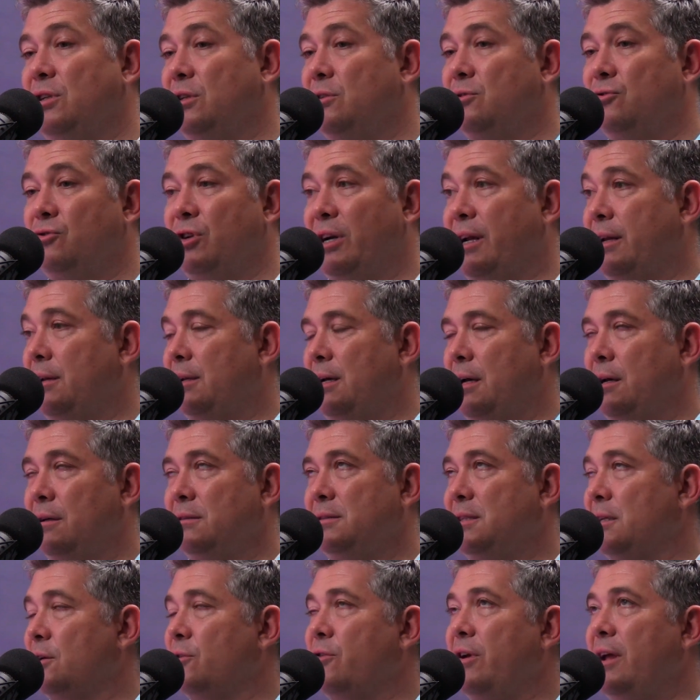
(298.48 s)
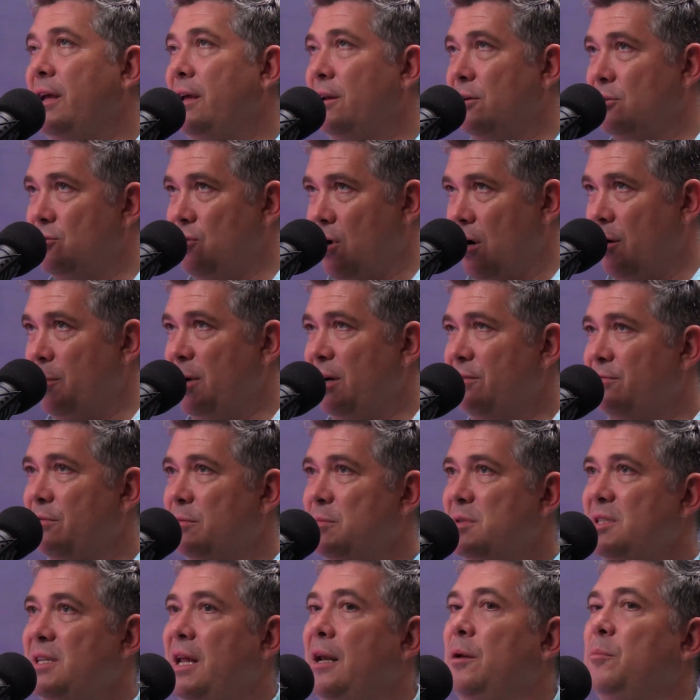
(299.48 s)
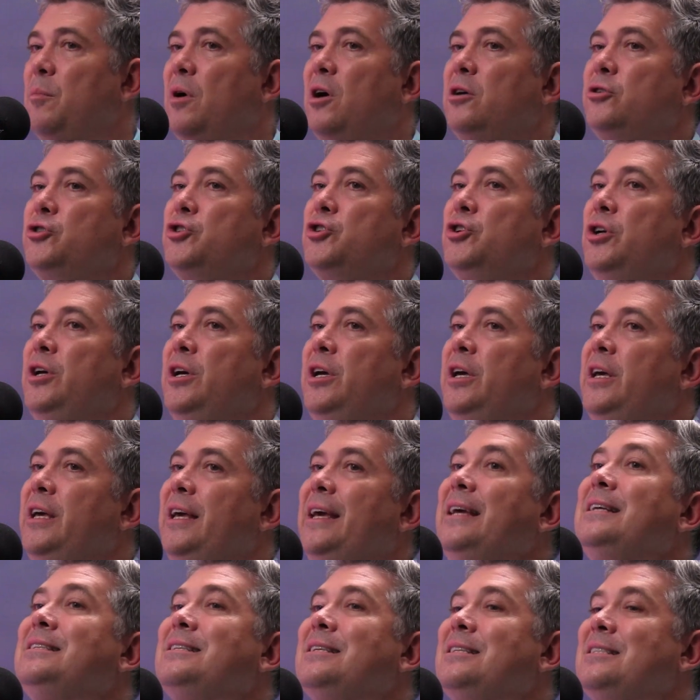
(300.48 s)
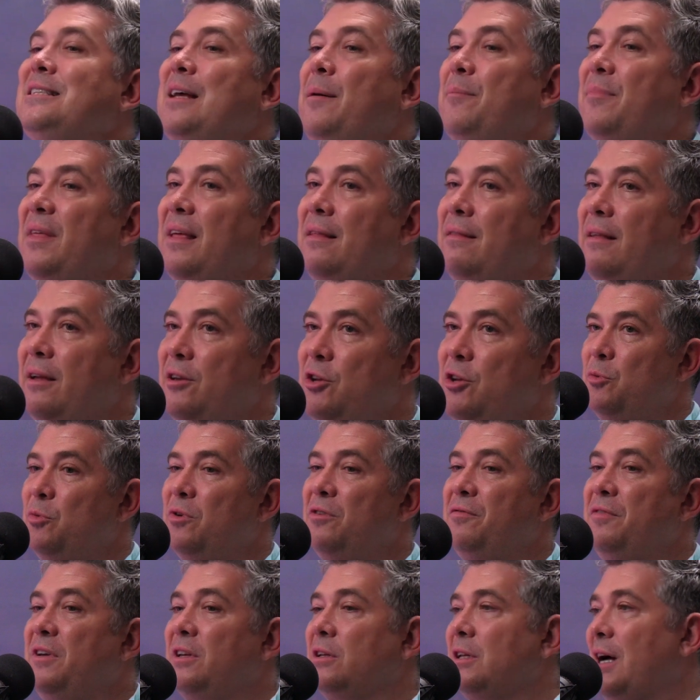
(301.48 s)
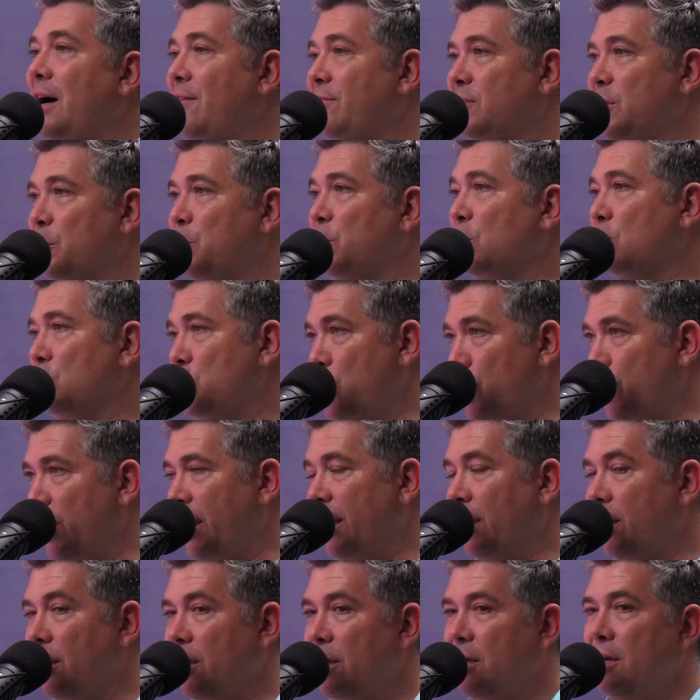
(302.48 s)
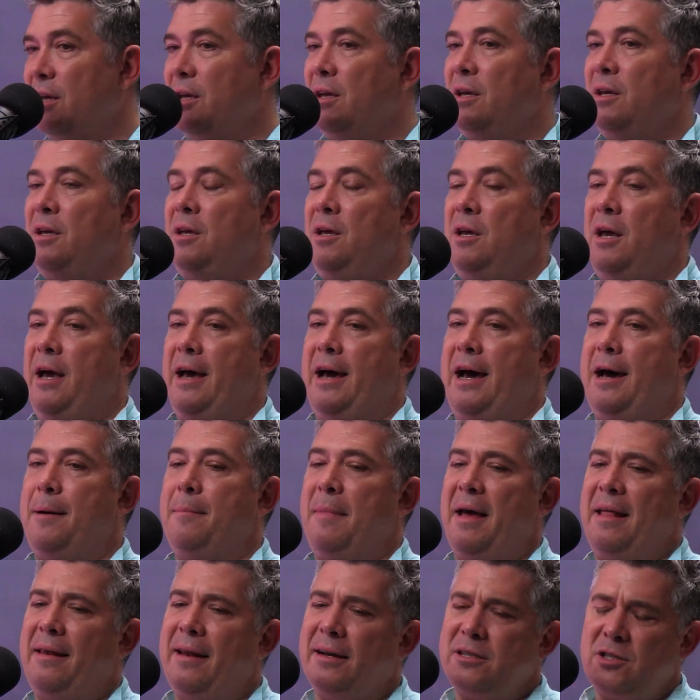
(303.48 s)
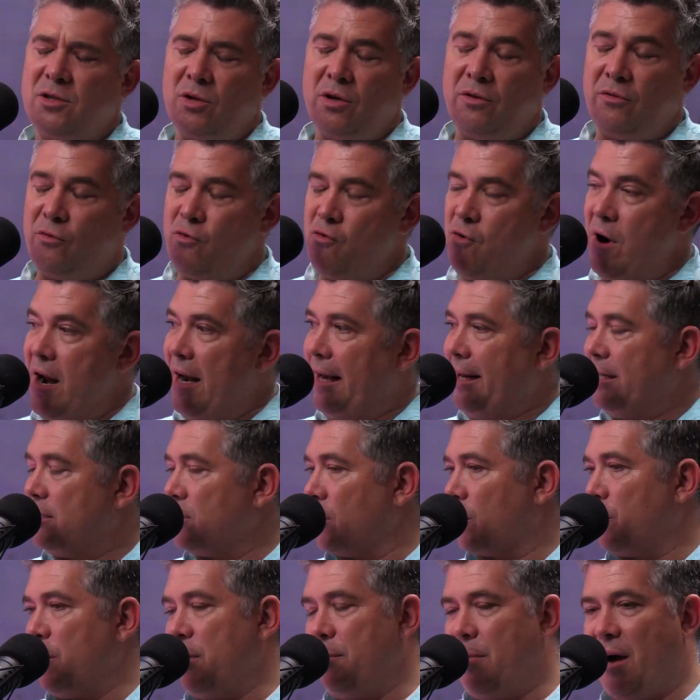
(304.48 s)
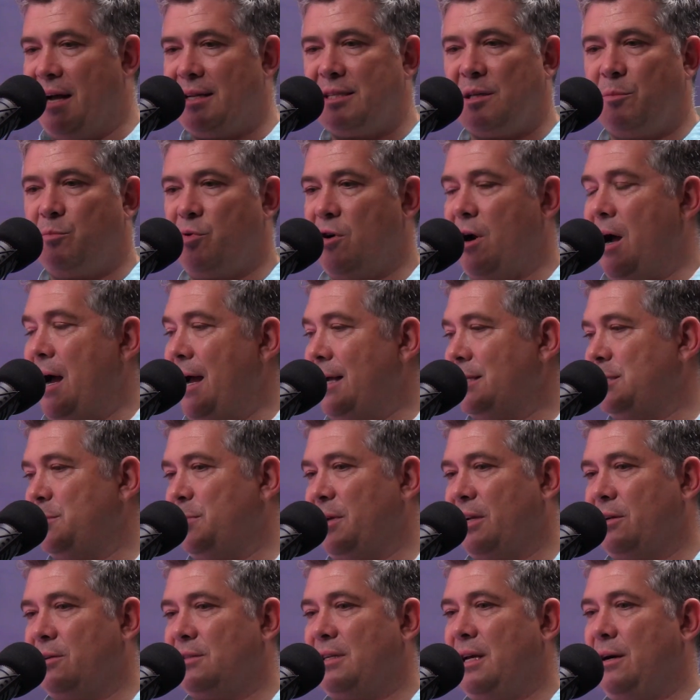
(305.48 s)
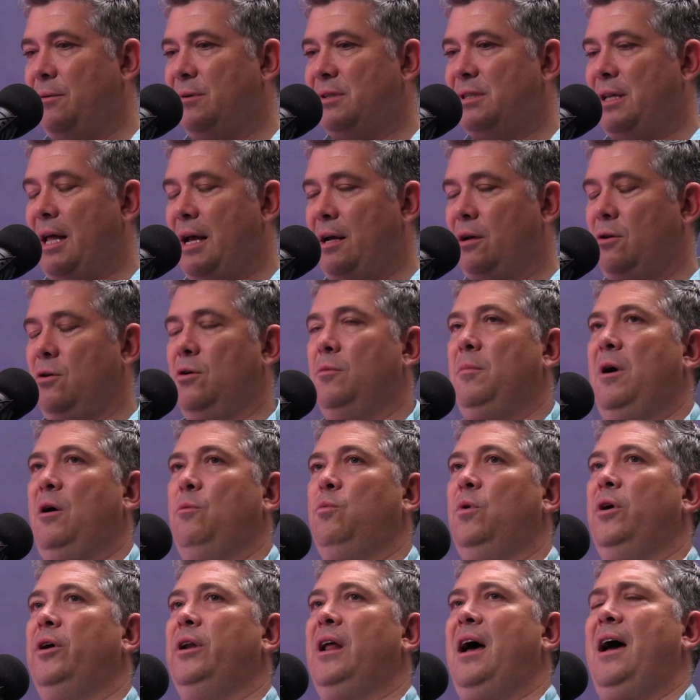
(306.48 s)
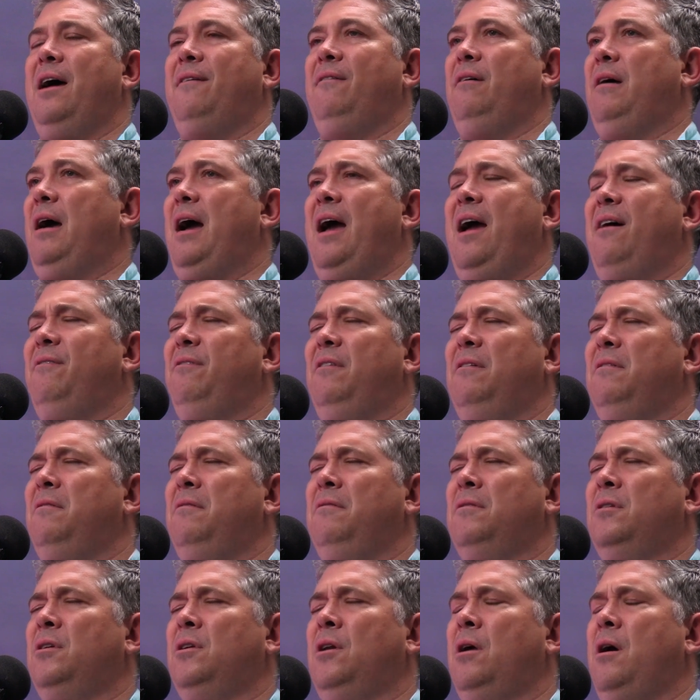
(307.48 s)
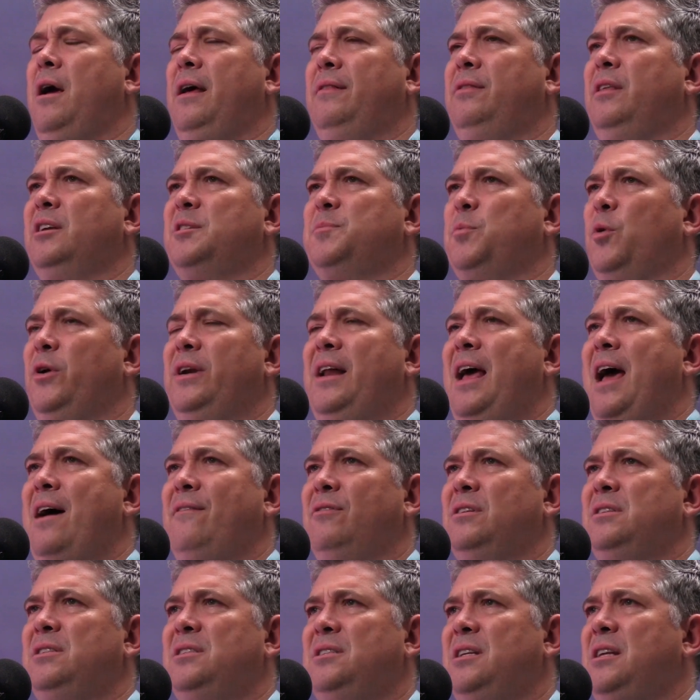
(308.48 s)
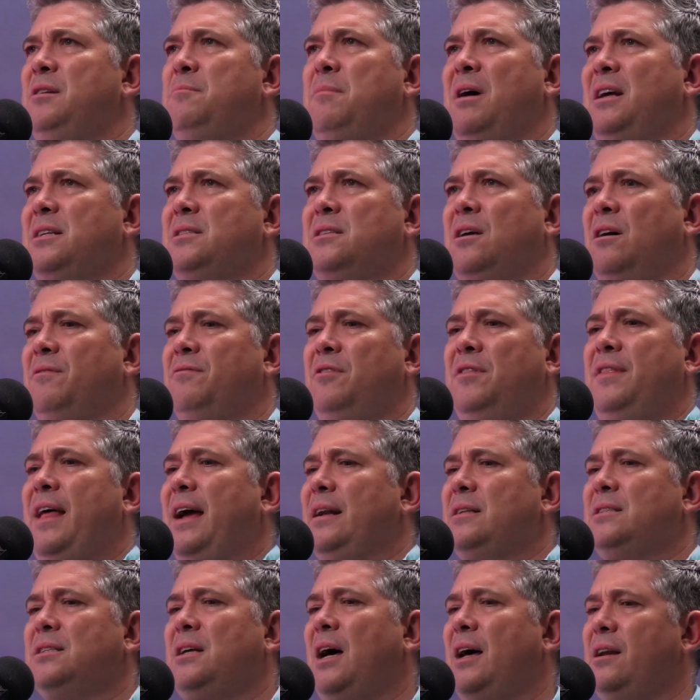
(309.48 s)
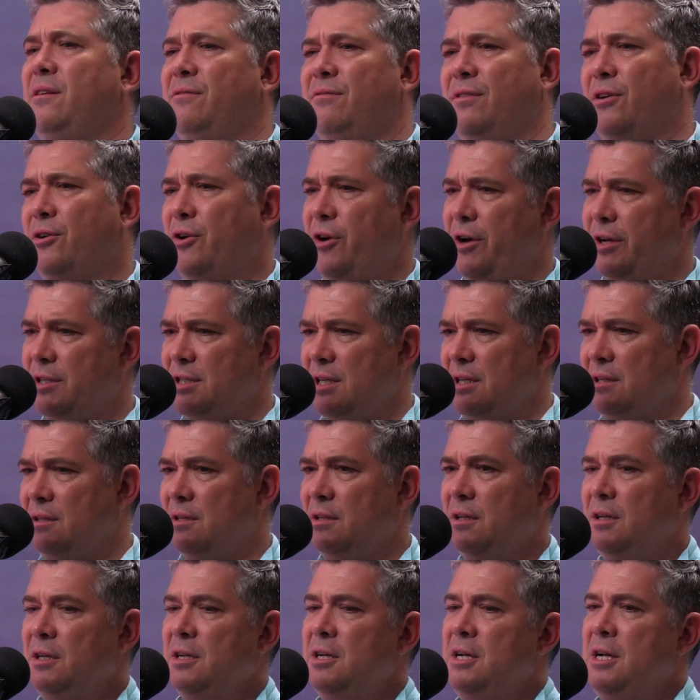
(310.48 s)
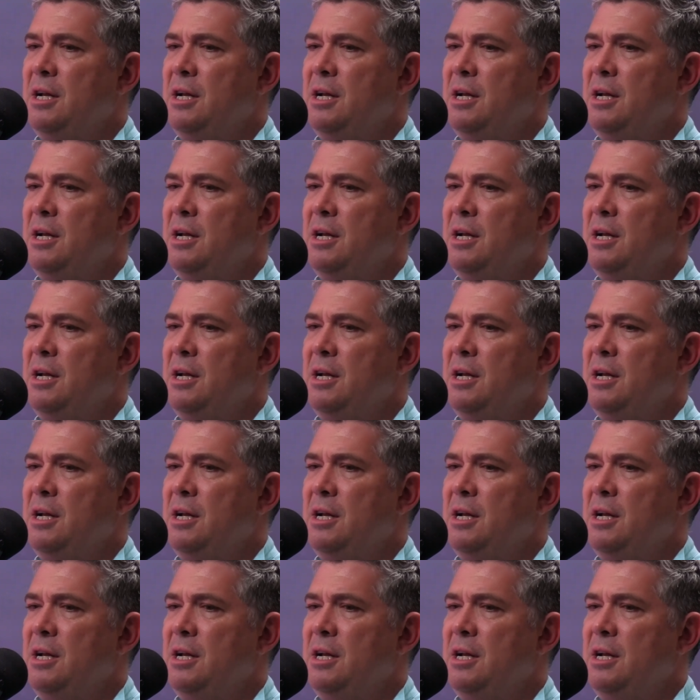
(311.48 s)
degree in drama from Stellenbosch. Is it something you would feel comfortable doing? And it sort of really took me by surprise, because I was like, oh my word, I have, at this point, I haven't seen myself on that side of the curtain.